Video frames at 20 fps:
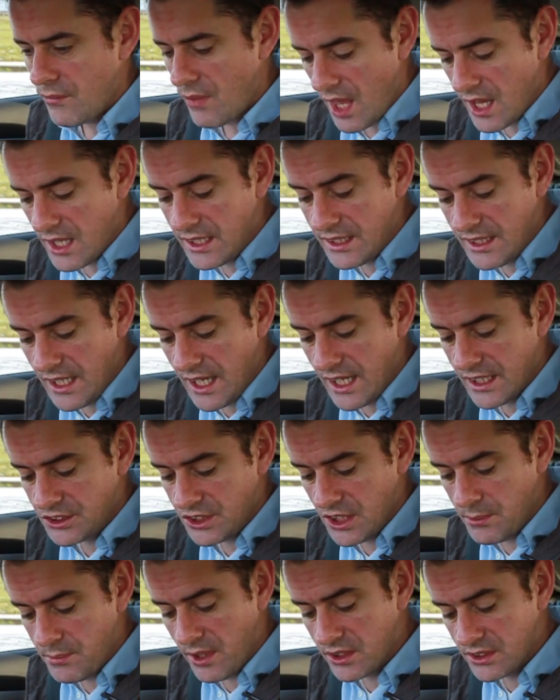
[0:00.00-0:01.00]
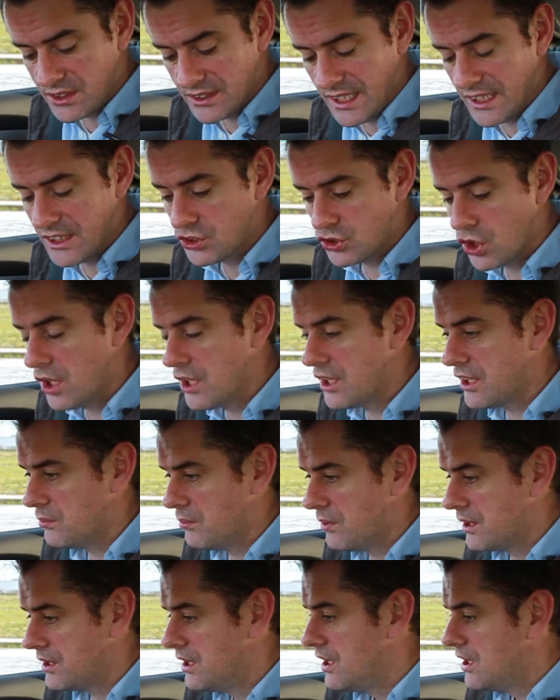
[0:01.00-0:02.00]
and the DSG box is an S-tronic
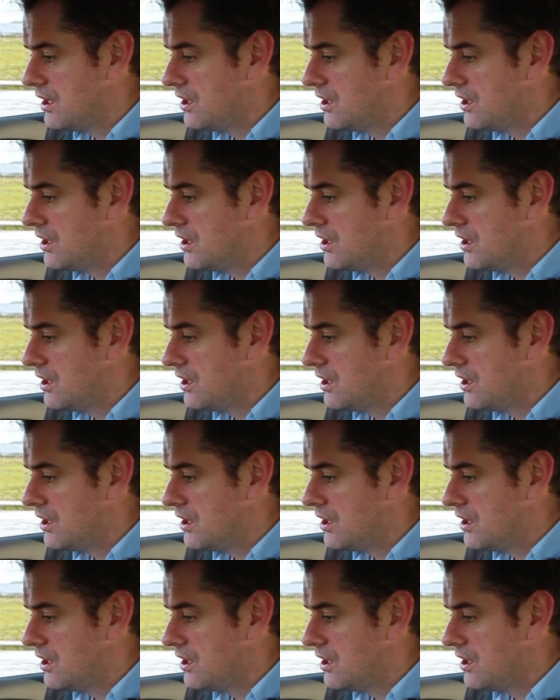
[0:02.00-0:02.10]
one,